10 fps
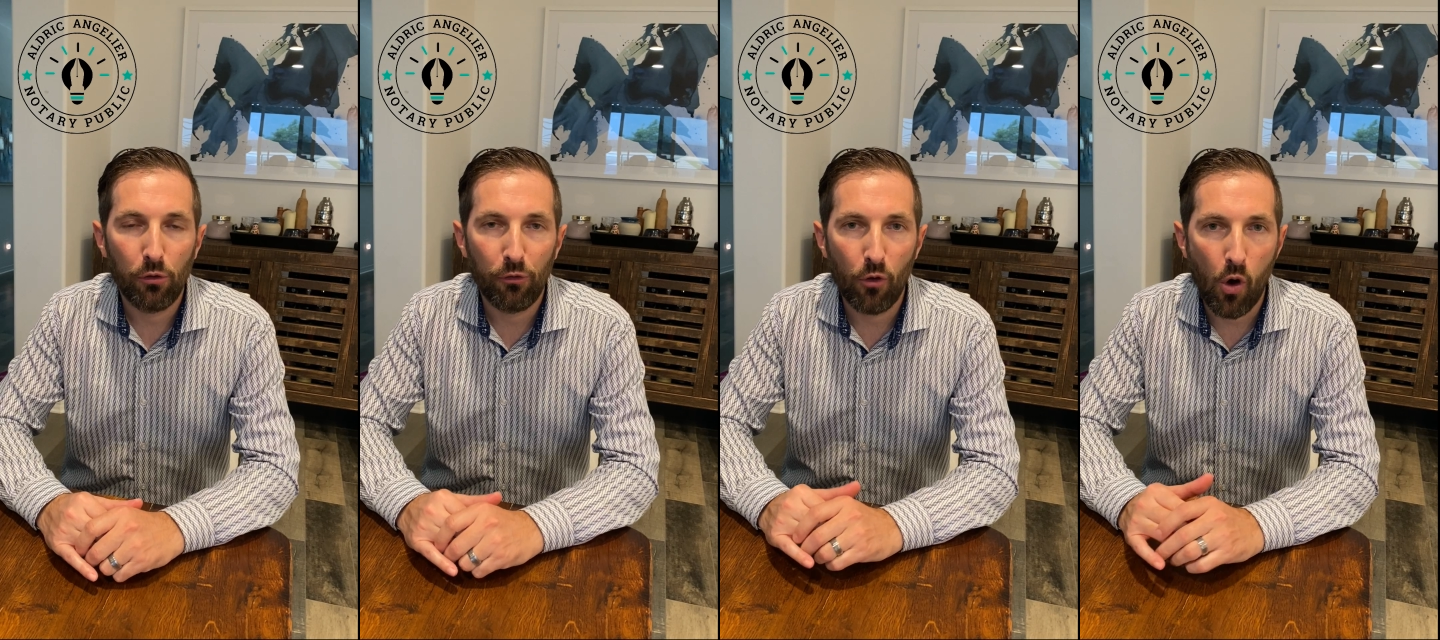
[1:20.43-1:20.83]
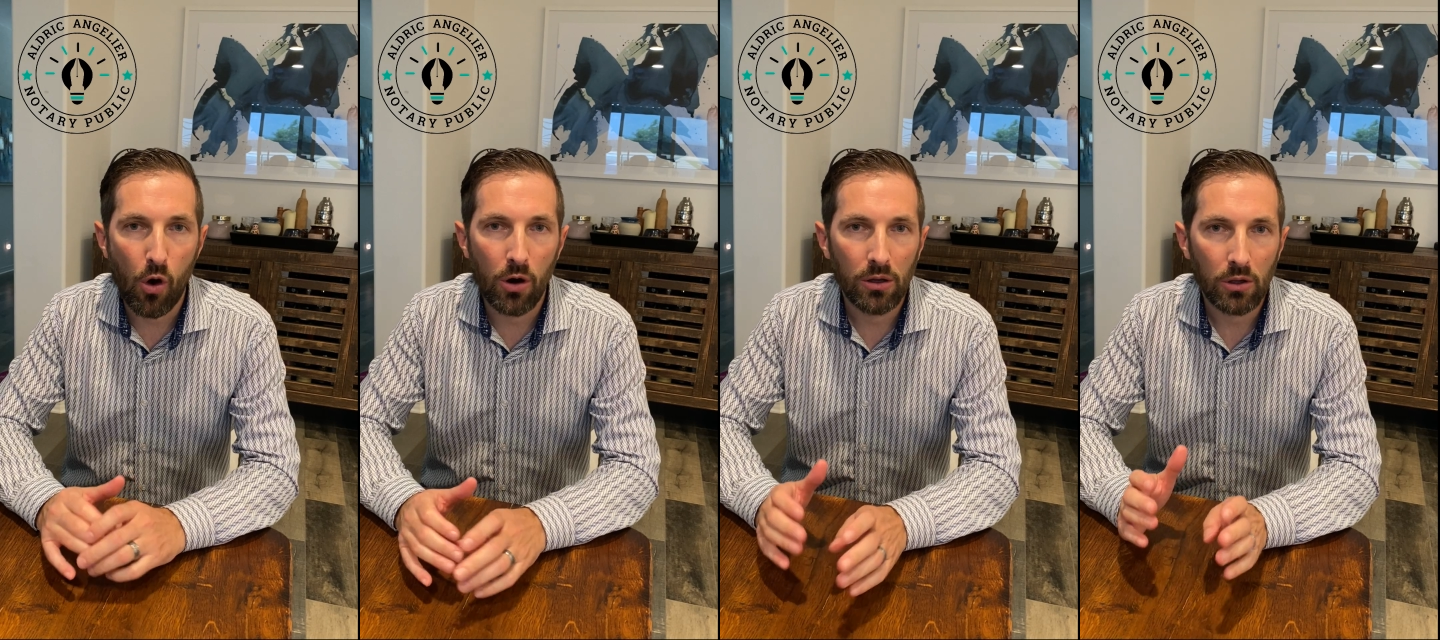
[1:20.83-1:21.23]

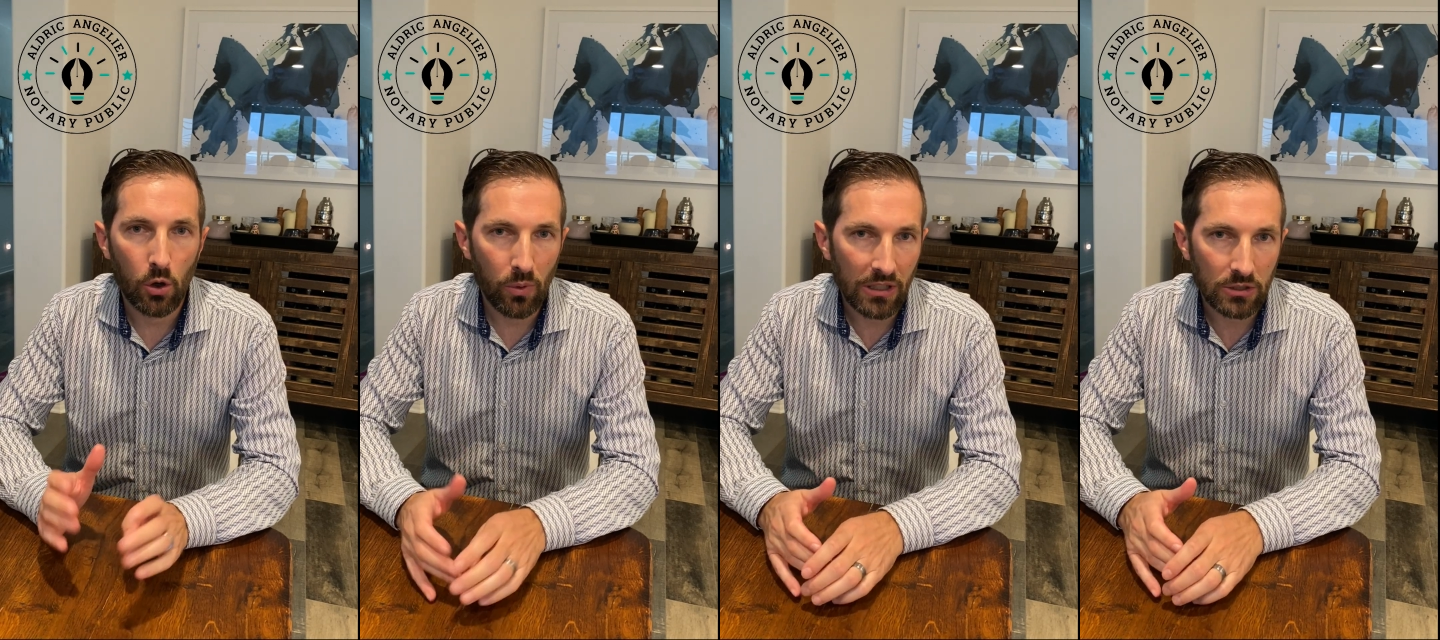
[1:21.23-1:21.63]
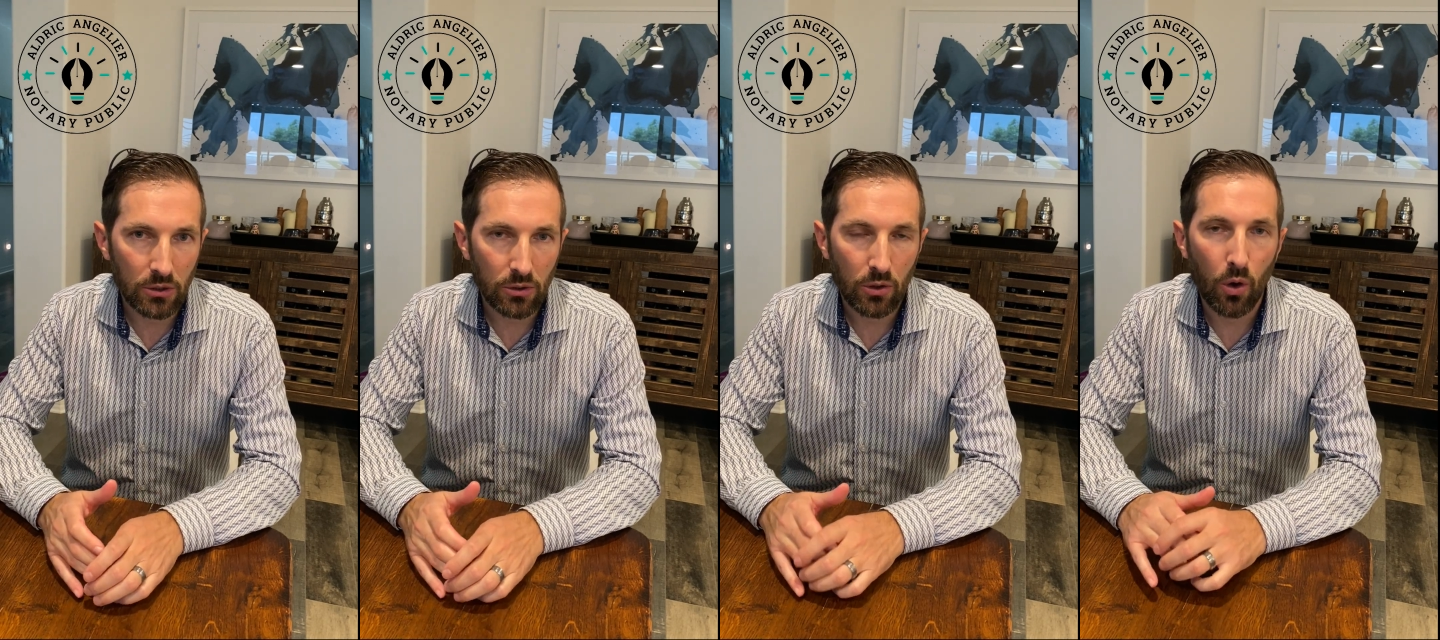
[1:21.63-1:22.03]
for a
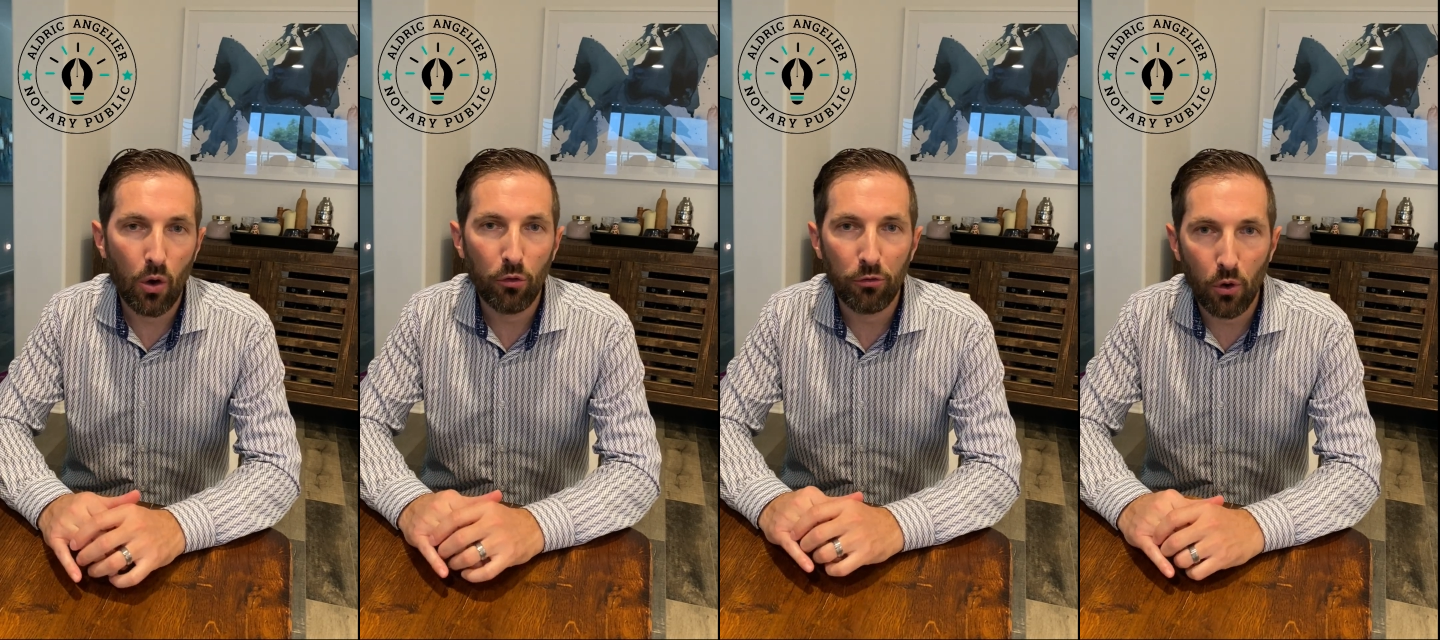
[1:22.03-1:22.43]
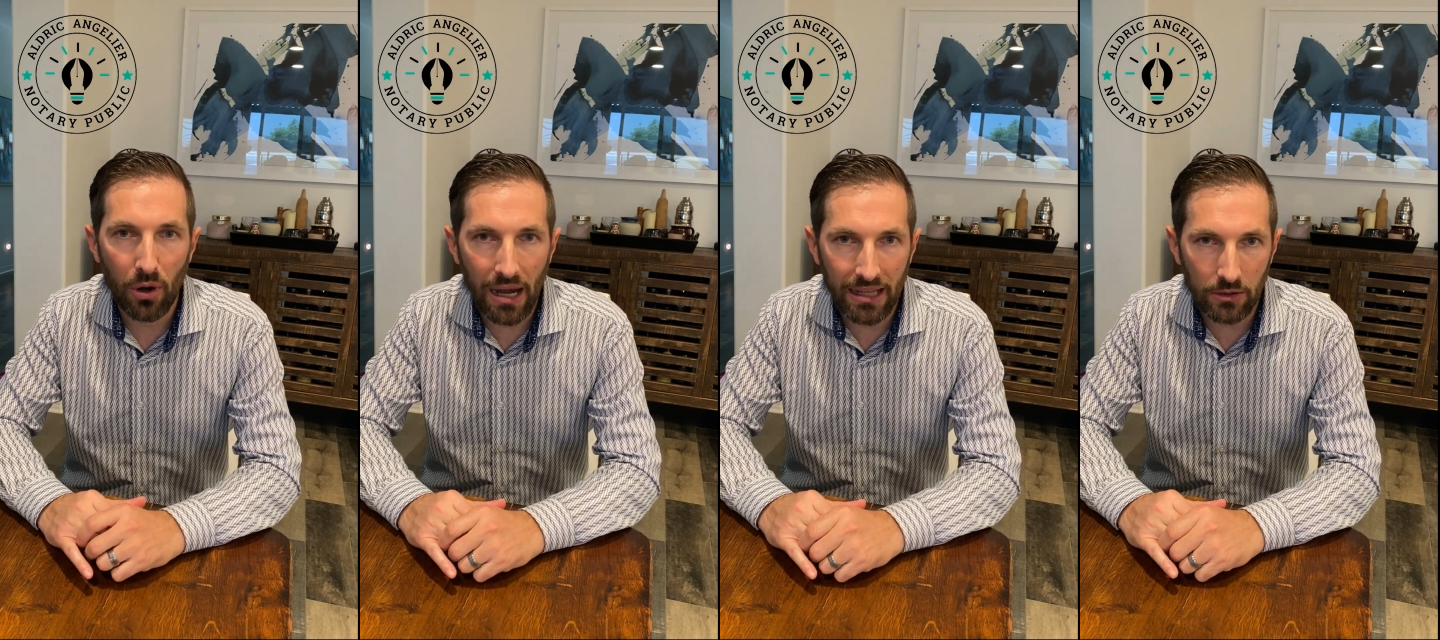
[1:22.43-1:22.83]
realtor or for a
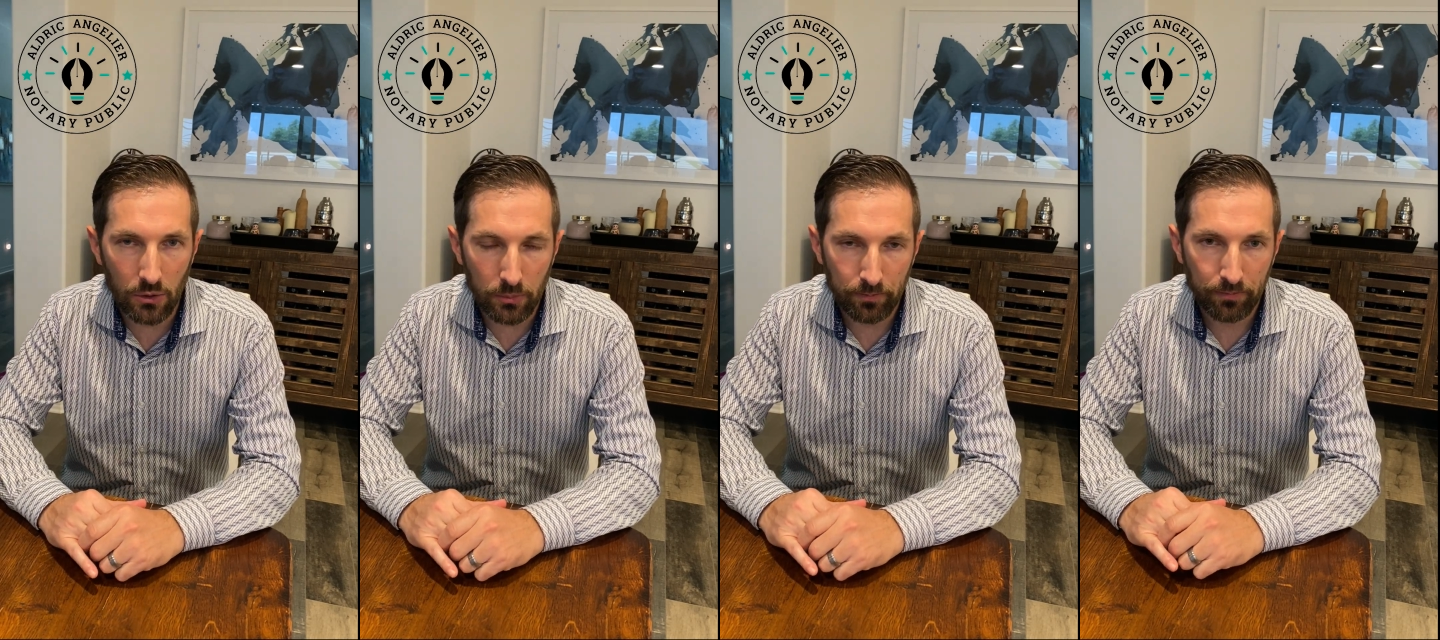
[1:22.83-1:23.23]
lender.